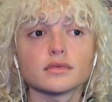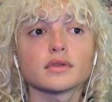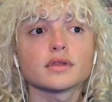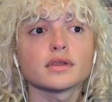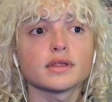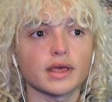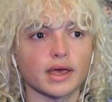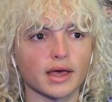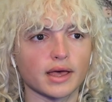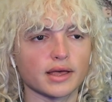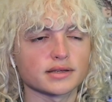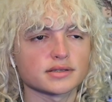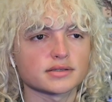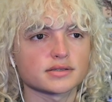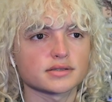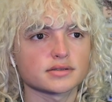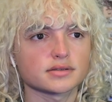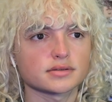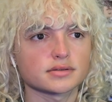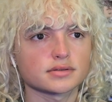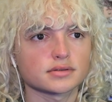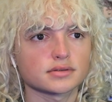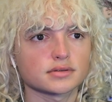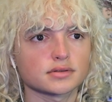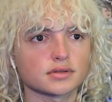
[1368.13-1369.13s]

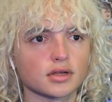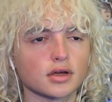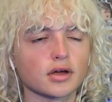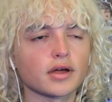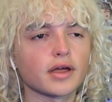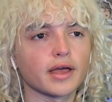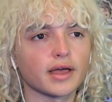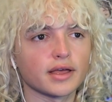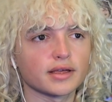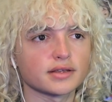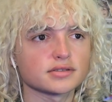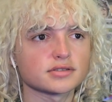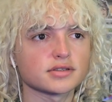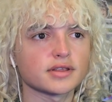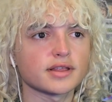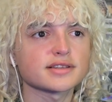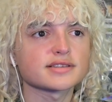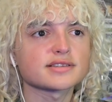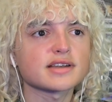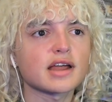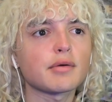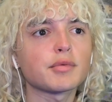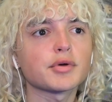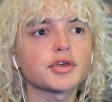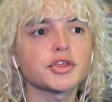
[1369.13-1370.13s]
Yes. Okay, so that's
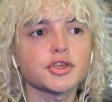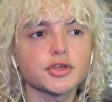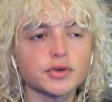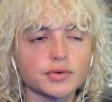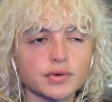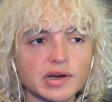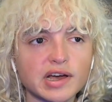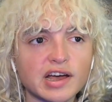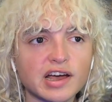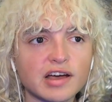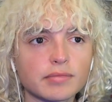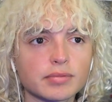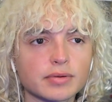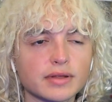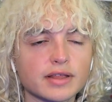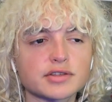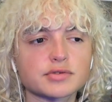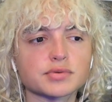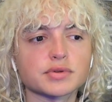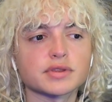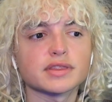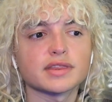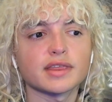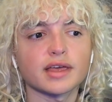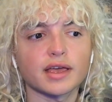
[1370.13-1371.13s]
not what you have, but that's
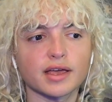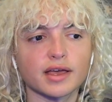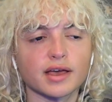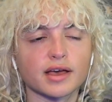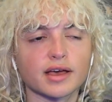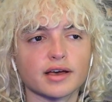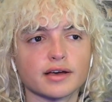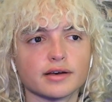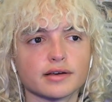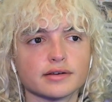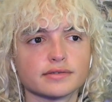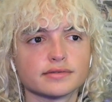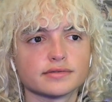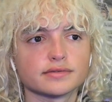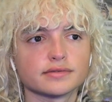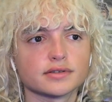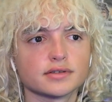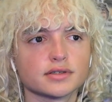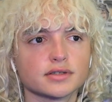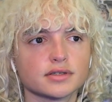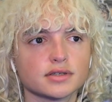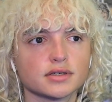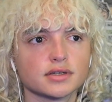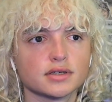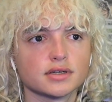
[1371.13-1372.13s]
what they have.
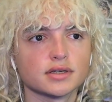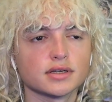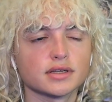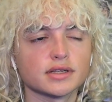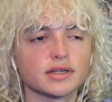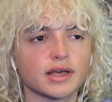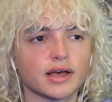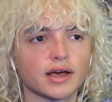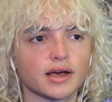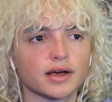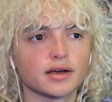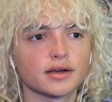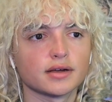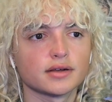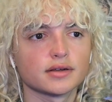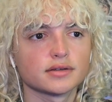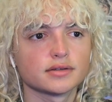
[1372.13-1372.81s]
Yeah.